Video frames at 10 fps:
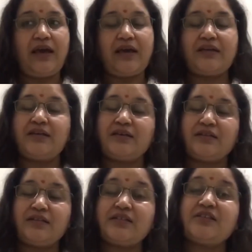and
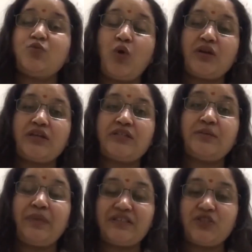this is what is
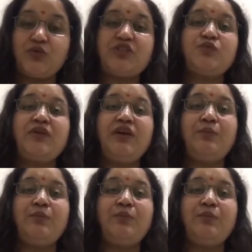the message which is very